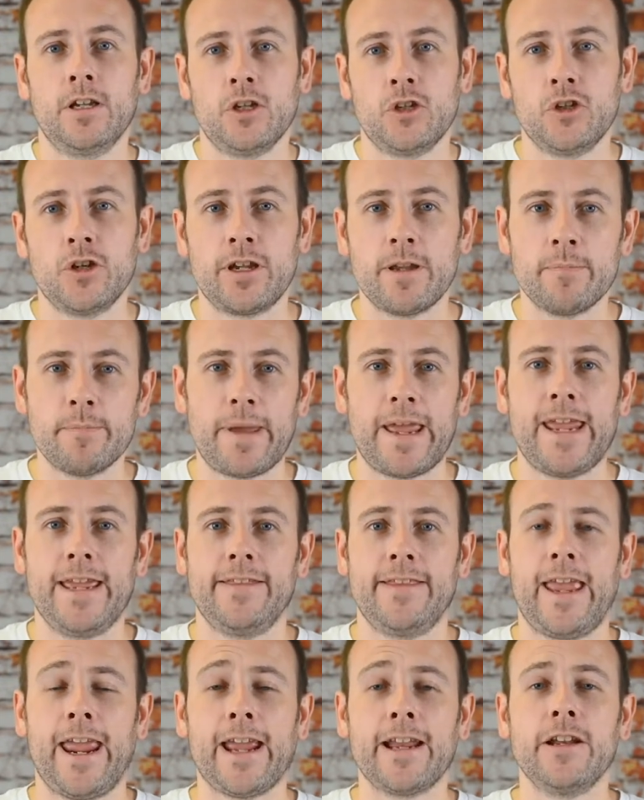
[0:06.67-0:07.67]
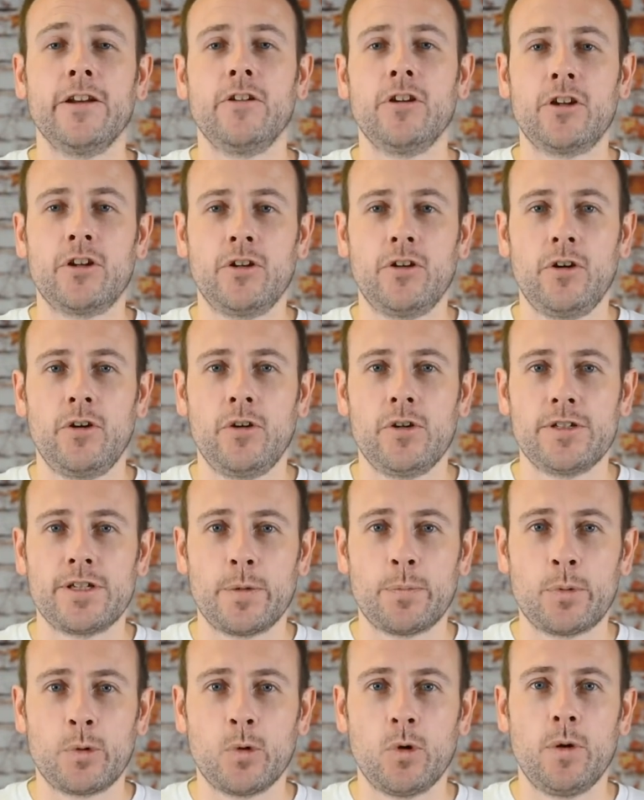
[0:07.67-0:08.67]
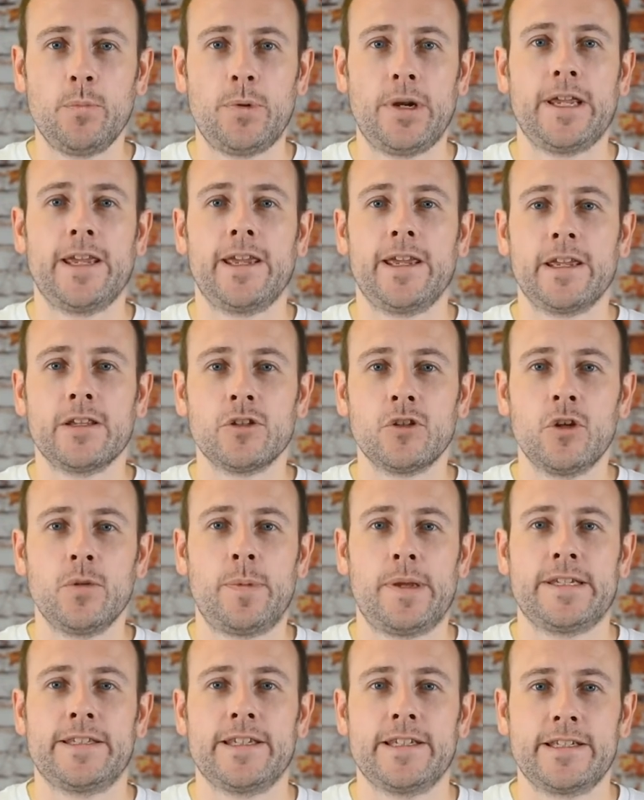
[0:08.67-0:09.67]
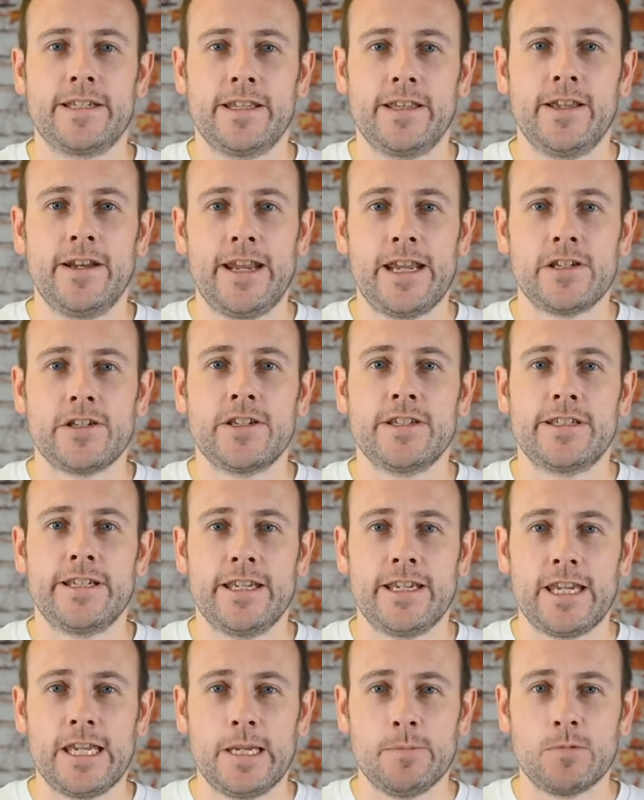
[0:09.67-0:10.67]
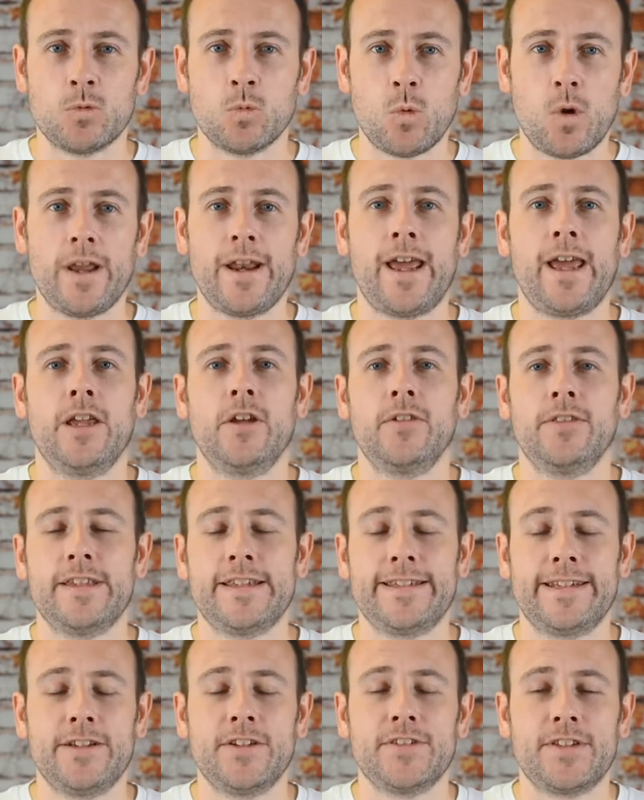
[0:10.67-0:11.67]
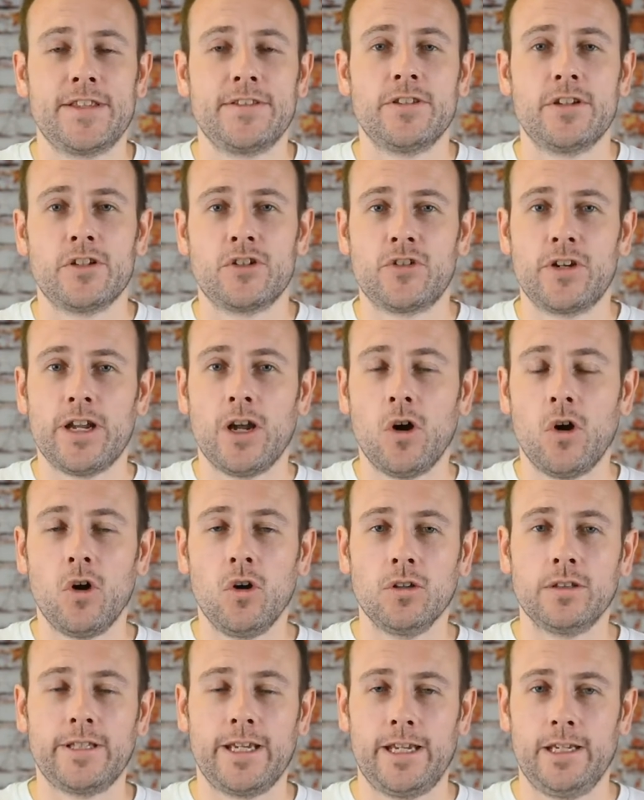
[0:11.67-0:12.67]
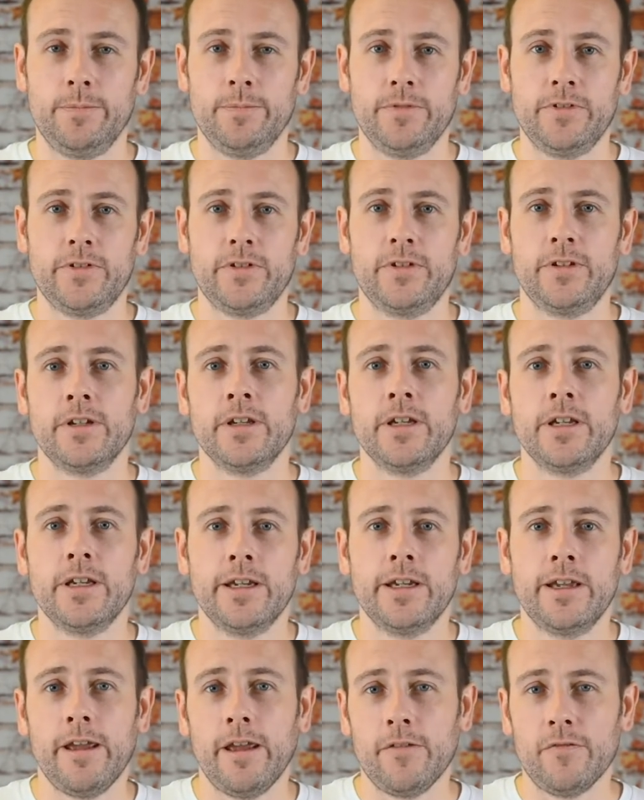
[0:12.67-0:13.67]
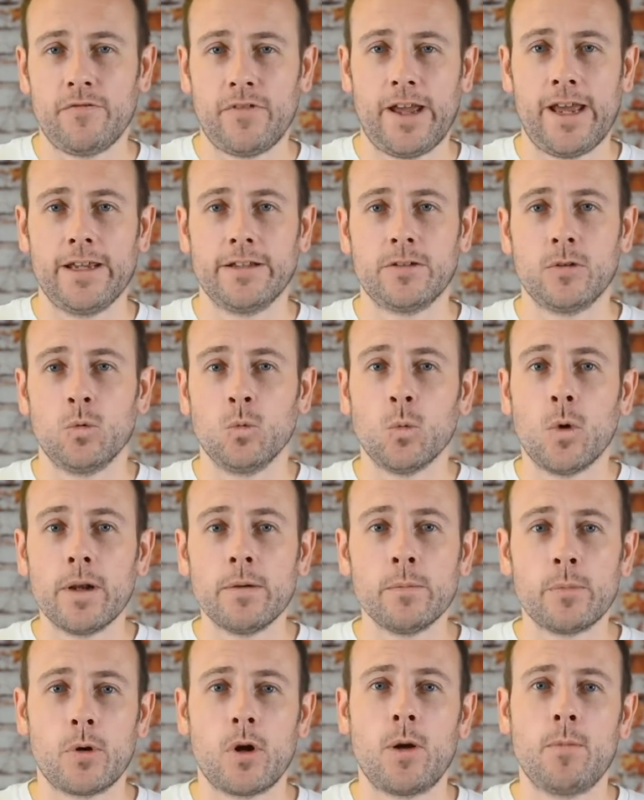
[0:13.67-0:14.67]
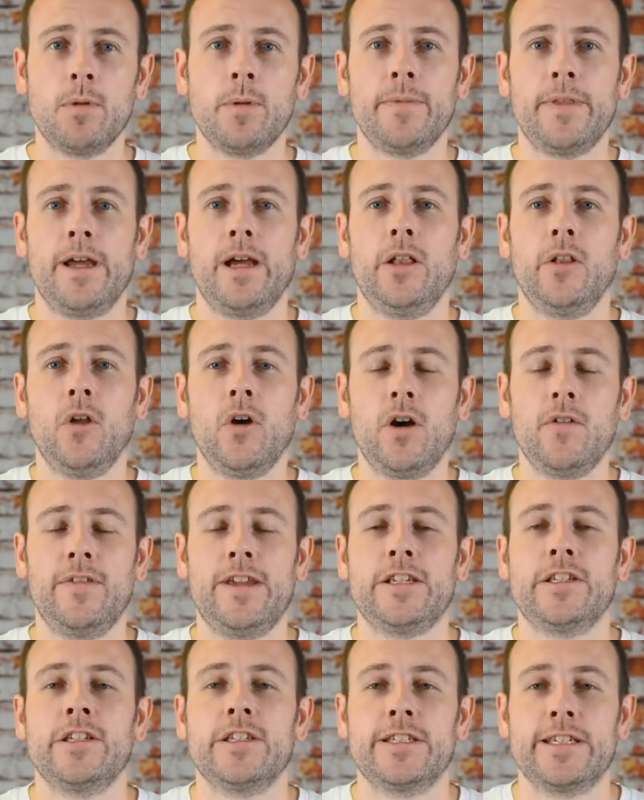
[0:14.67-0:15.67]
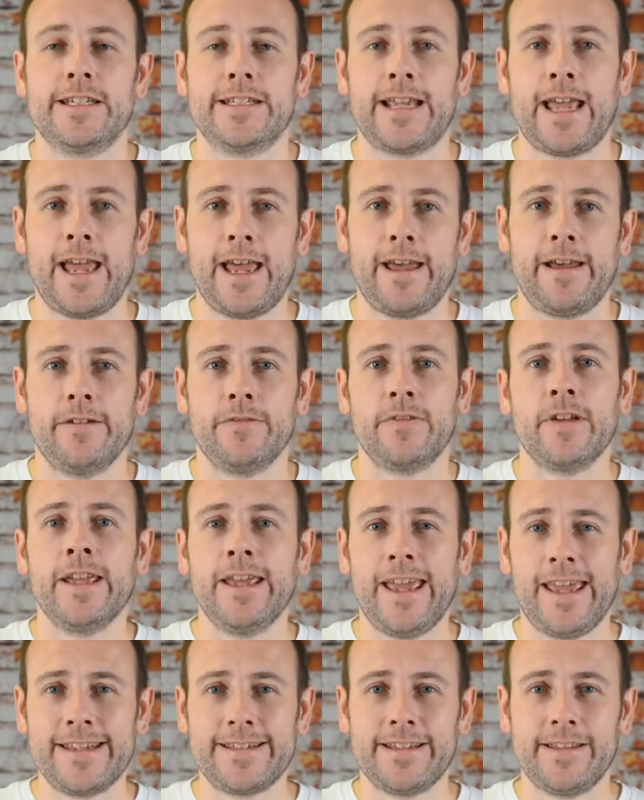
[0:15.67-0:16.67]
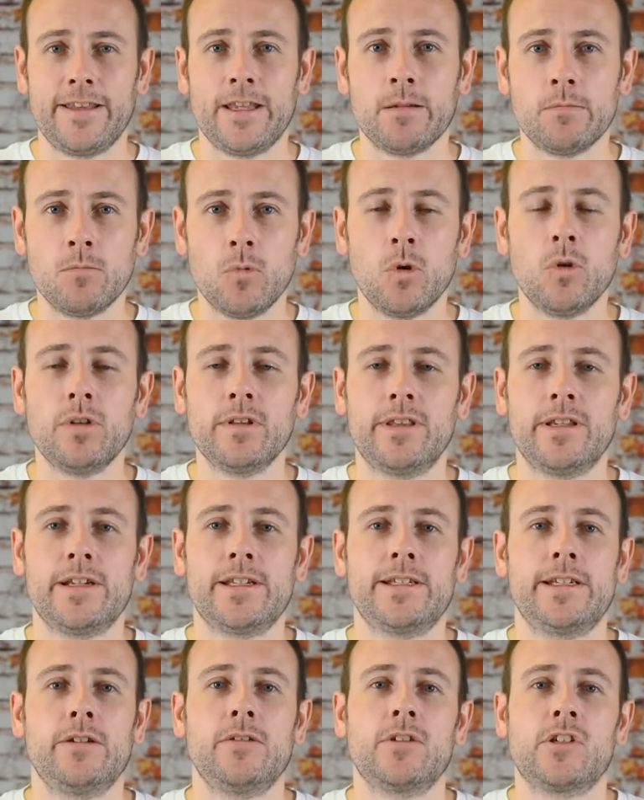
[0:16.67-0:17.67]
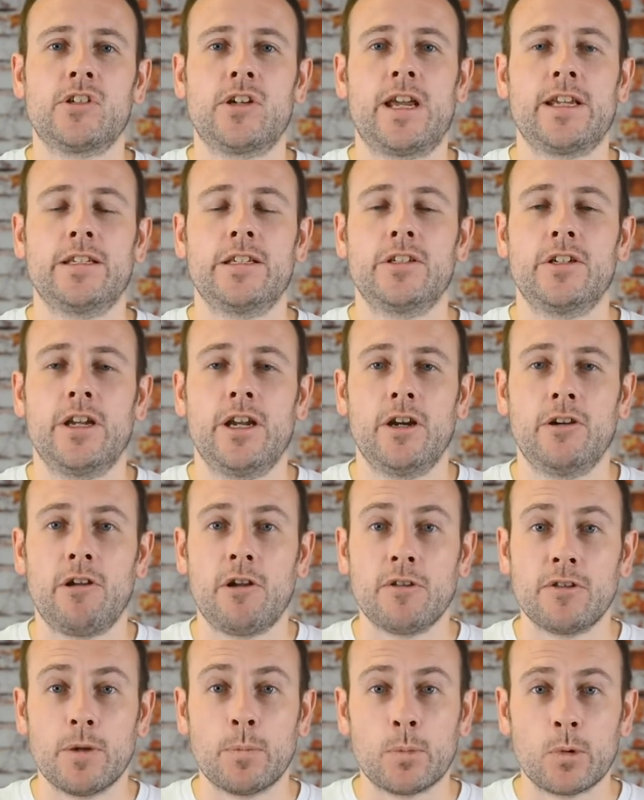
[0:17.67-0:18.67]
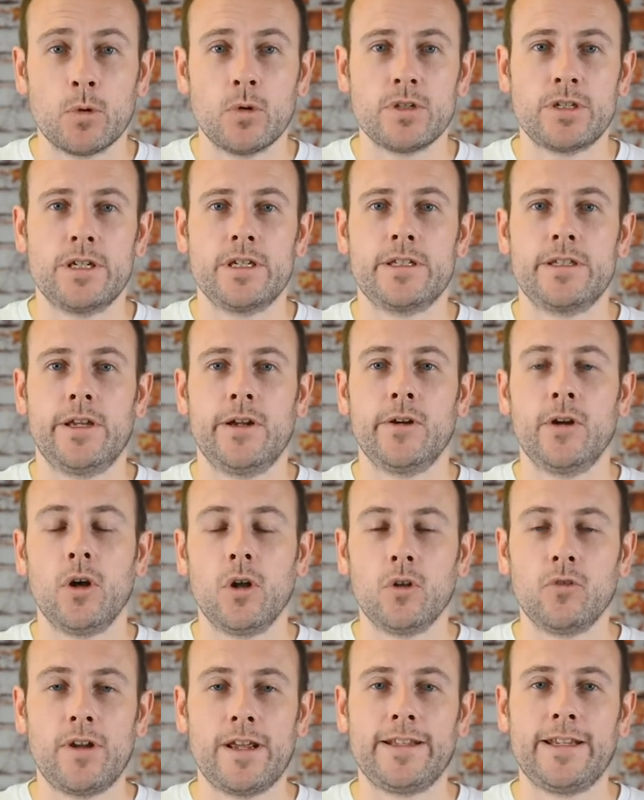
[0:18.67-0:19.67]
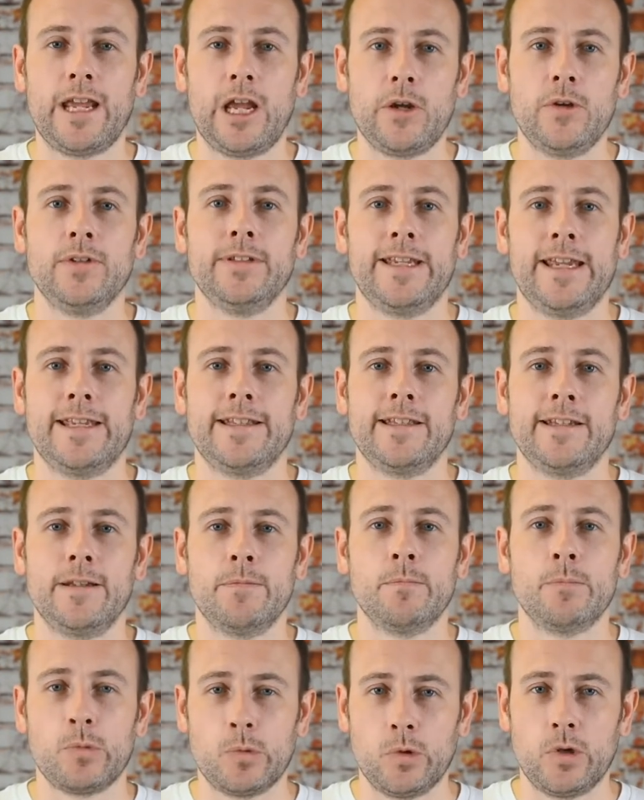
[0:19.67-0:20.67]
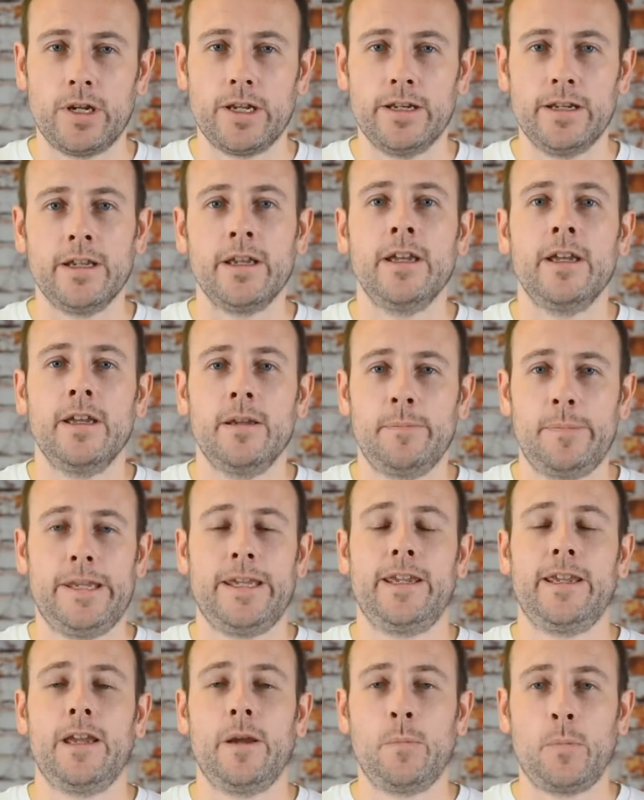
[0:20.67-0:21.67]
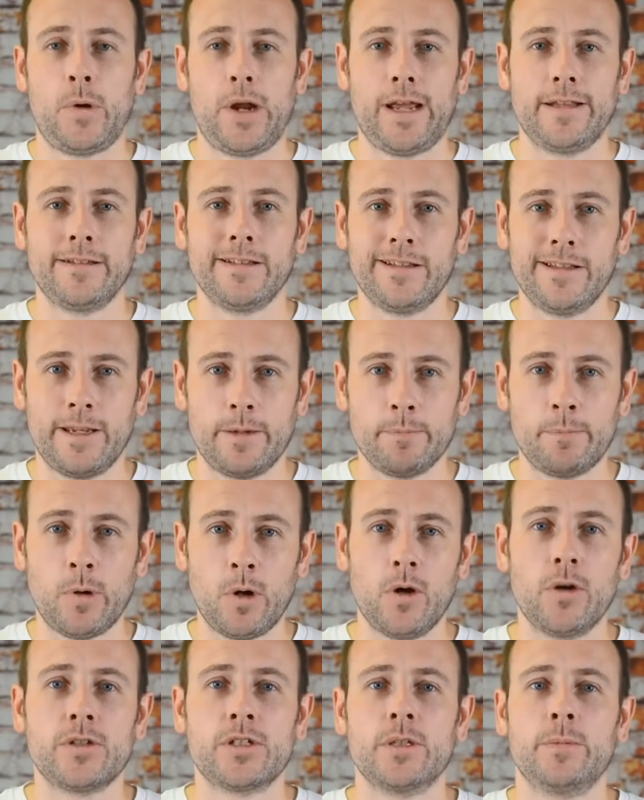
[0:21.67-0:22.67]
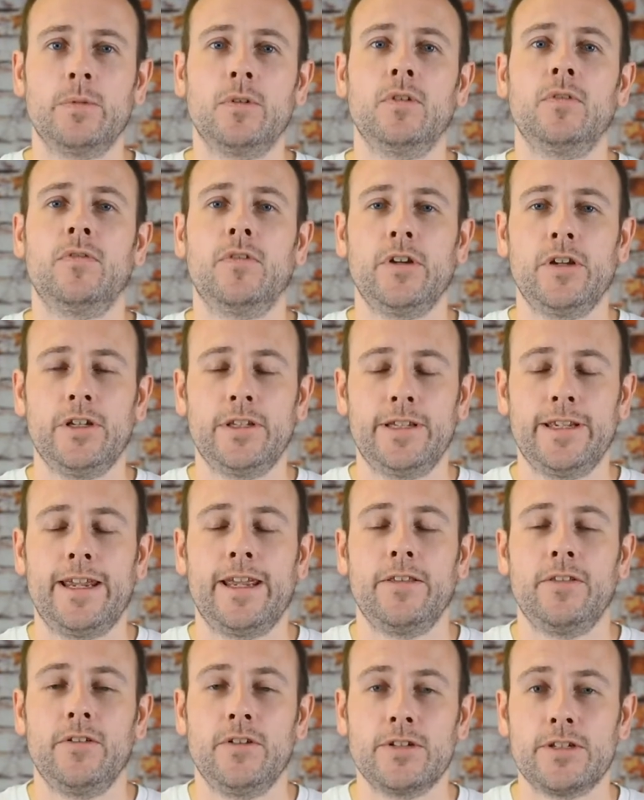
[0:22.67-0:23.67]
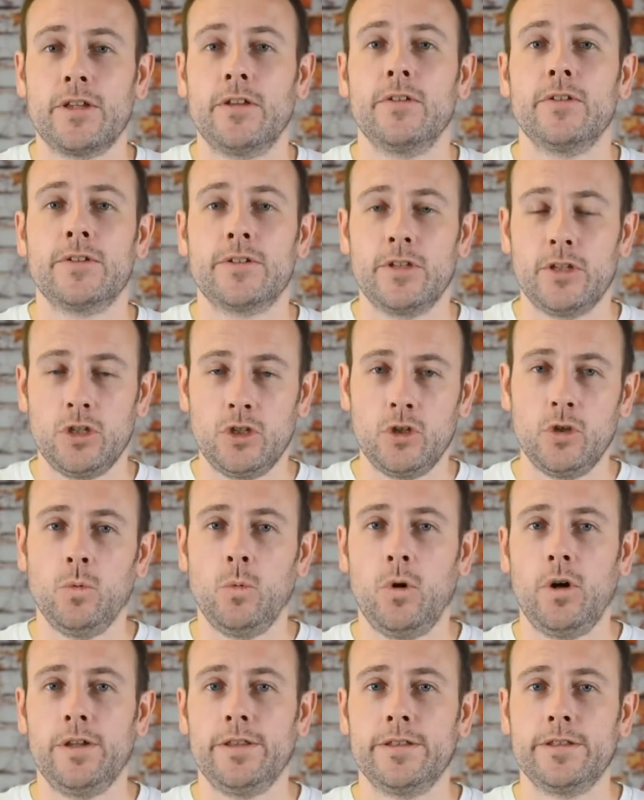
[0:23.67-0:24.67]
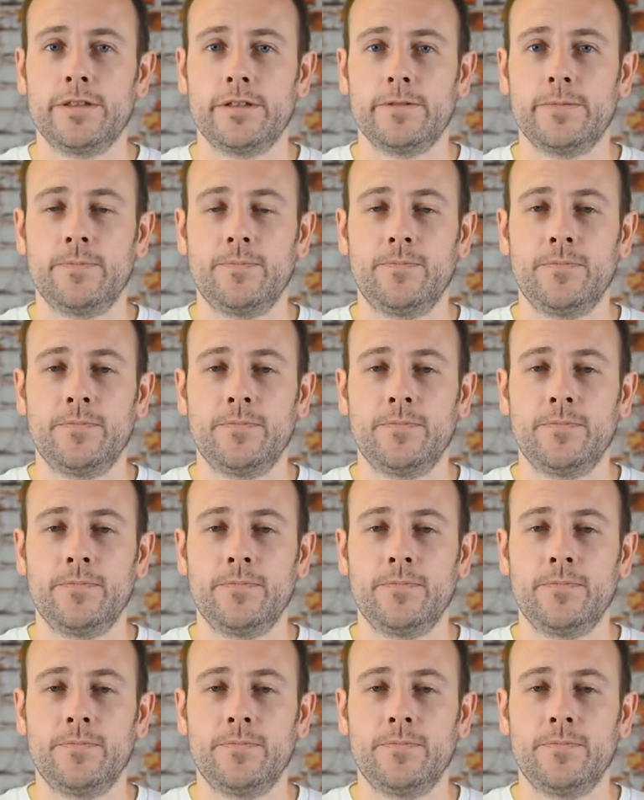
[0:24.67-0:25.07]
You can bet that any recruiter who's a pro at bringing a new business at their agency keeps one eye on the sales industry at all times. In fact, one problem that a lot of agencies have is that they mould their sales strategy around approaches that are already outdated and broken, making it practically impossible for you to get the results that you want.